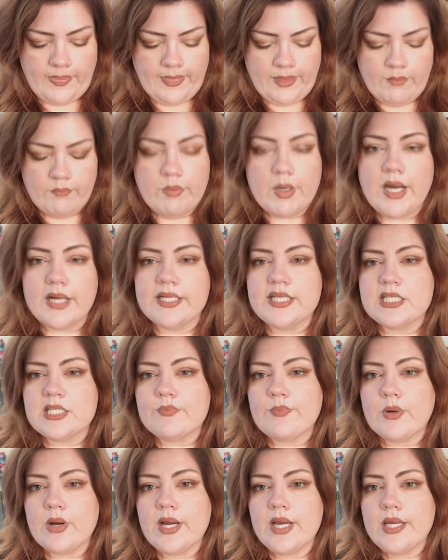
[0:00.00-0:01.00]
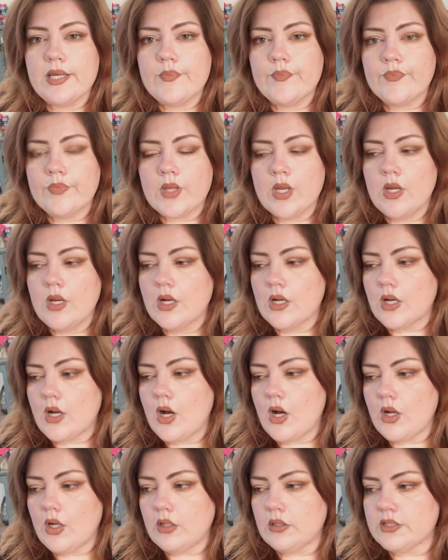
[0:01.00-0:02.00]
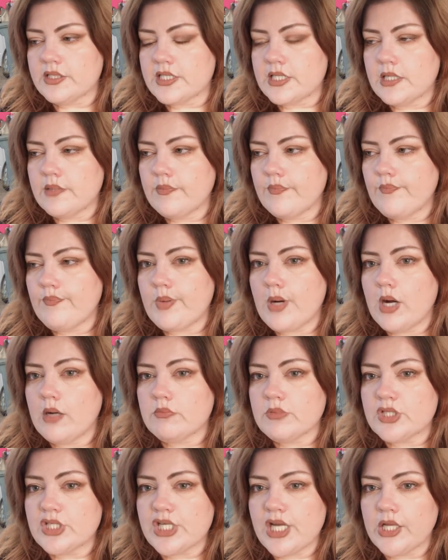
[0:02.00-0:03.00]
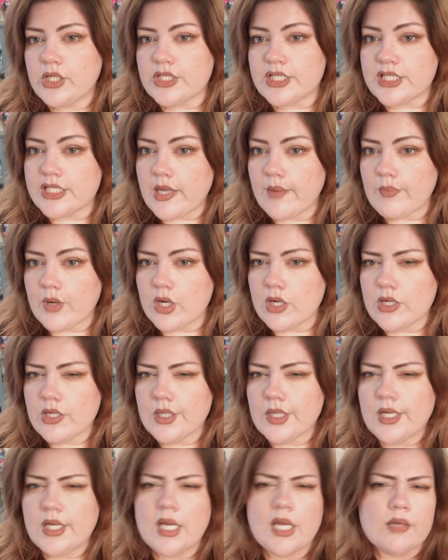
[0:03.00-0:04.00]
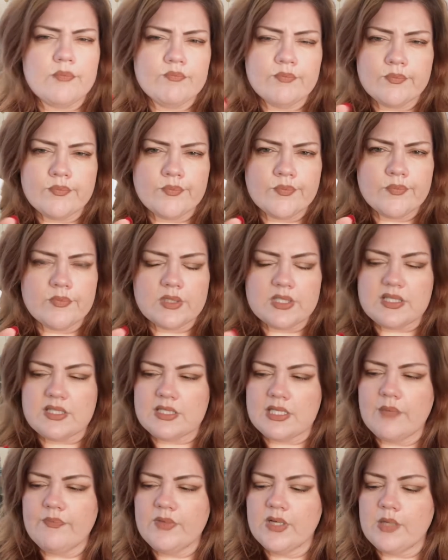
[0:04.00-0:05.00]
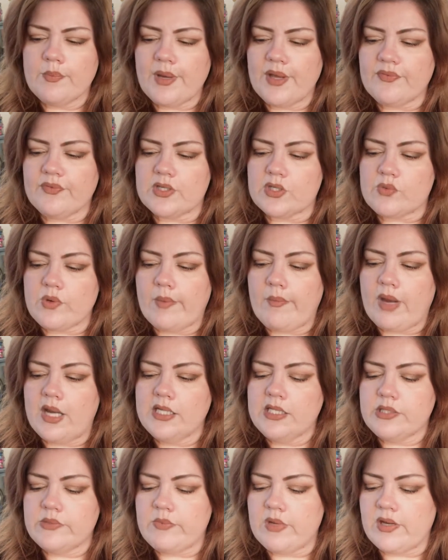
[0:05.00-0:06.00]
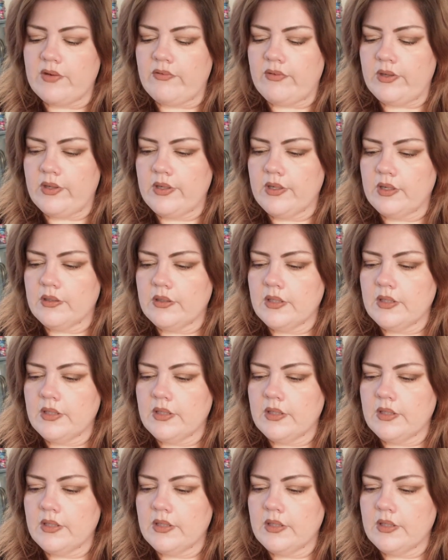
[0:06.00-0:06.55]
body spray called Bombshell Summer, something about this reminds me of it.